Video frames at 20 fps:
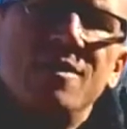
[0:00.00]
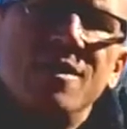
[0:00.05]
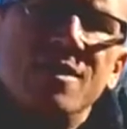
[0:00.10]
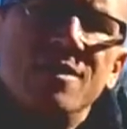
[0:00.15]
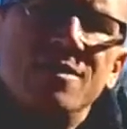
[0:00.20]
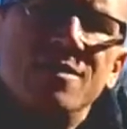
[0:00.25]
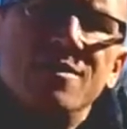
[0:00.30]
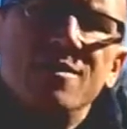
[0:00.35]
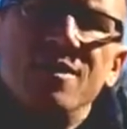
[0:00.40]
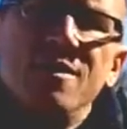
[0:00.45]

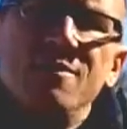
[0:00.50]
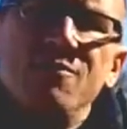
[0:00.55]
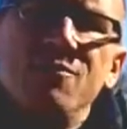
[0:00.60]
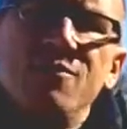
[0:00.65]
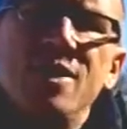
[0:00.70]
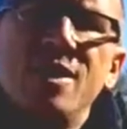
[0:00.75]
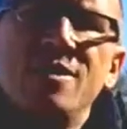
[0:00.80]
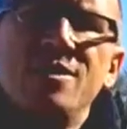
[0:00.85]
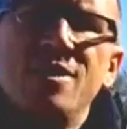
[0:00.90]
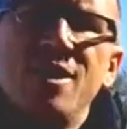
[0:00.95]
does a
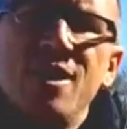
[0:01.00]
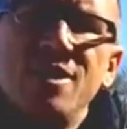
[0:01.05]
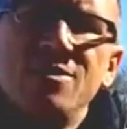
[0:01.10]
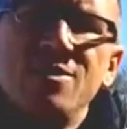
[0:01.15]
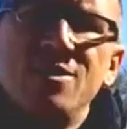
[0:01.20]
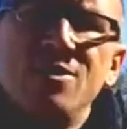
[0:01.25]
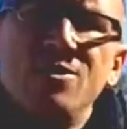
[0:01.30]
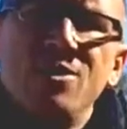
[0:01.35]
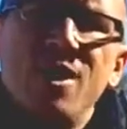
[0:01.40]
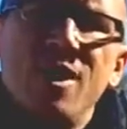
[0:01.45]

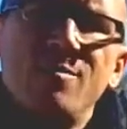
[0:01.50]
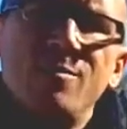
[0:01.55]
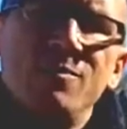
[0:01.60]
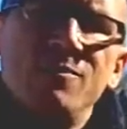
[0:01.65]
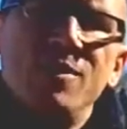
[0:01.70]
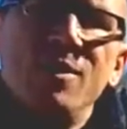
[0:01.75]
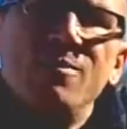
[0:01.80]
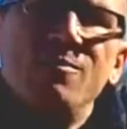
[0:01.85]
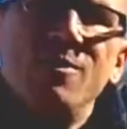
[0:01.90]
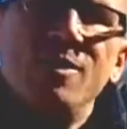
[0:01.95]
fantastic job
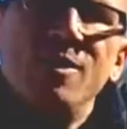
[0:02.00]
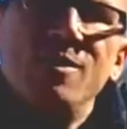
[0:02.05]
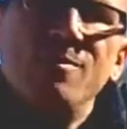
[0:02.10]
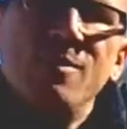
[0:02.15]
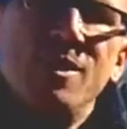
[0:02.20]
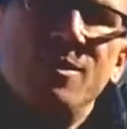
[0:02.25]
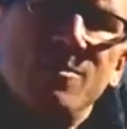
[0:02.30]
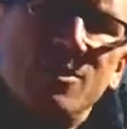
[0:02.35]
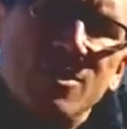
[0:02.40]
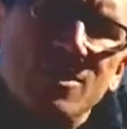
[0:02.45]
of getting rid of the muck,